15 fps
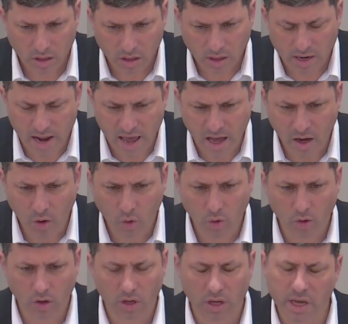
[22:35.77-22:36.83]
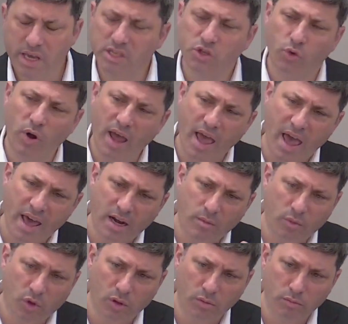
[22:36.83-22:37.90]
Now, is your
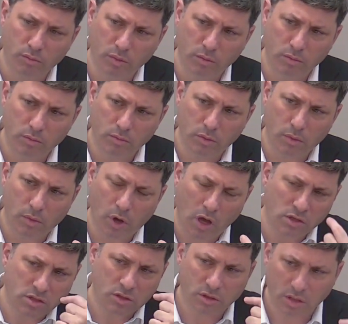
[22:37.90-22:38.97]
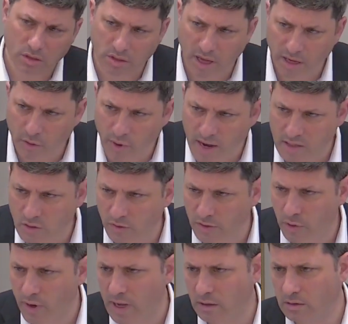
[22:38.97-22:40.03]
animal also to take grass off the
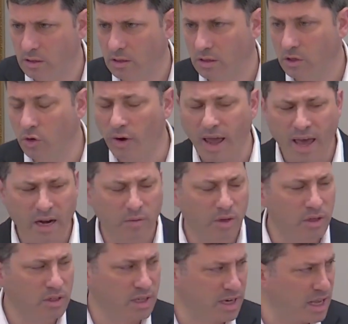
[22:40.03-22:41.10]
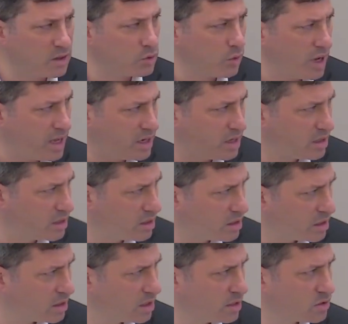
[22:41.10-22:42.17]
ground? Your animal cannot do any
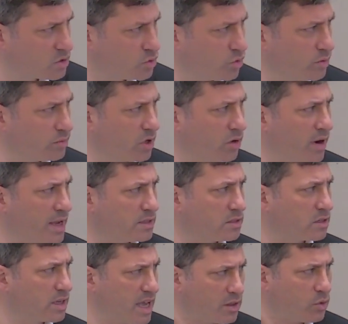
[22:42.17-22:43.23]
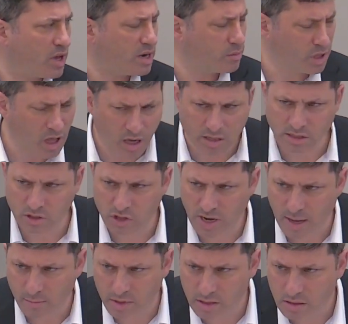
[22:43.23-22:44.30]
Isurim d'oraisa. Can't do any Melachas on
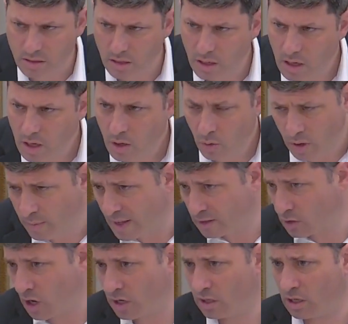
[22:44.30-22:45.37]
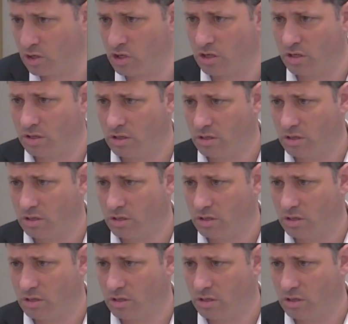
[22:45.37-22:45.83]
Shabbos. What about Toilish?